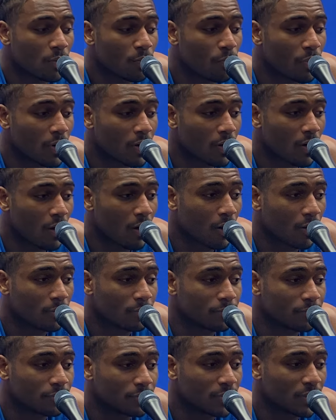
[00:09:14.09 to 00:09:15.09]
but
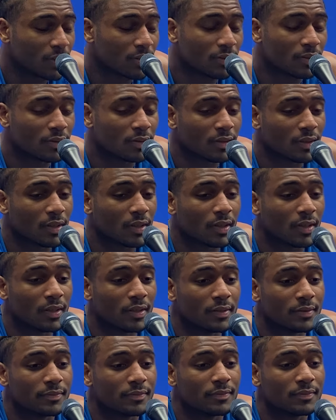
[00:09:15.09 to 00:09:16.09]
this is
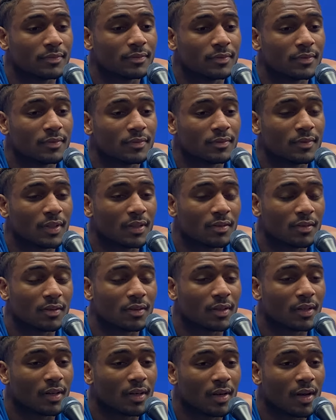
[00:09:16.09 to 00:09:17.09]
a
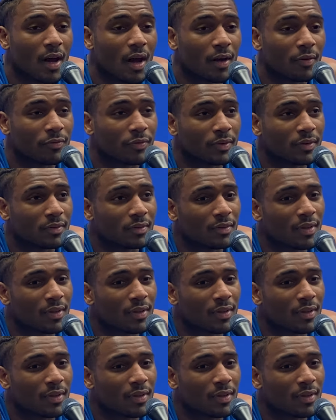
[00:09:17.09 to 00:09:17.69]
good conference.